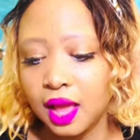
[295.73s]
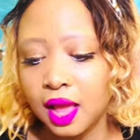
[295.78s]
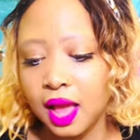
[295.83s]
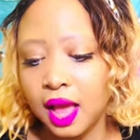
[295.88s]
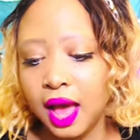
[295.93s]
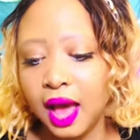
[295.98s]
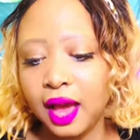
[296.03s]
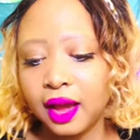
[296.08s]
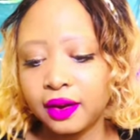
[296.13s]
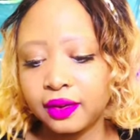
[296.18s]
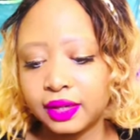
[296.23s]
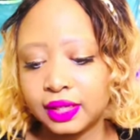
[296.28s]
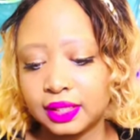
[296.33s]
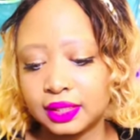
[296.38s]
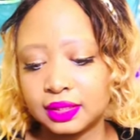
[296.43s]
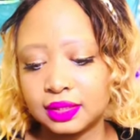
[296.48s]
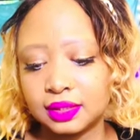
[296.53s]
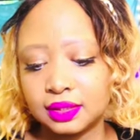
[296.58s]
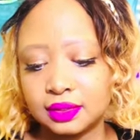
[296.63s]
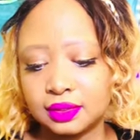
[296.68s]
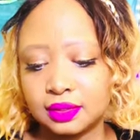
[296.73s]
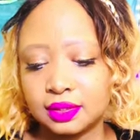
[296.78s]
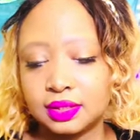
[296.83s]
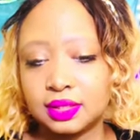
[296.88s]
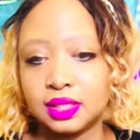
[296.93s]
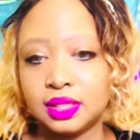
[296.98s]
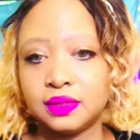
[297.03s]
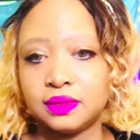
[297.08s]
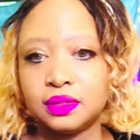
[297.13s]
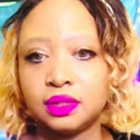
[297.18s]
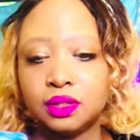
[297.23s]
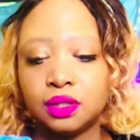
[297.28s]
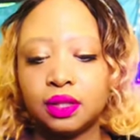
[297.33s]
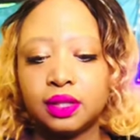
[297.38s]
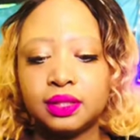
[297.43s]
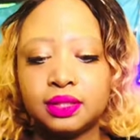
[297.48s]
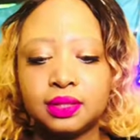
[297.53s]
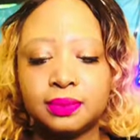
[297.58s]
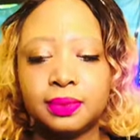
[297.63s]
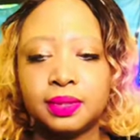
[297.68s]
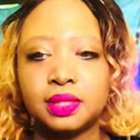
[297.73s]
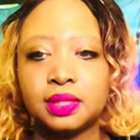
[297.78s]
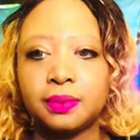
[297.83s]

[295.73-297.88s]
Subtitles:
Harry is even going to be in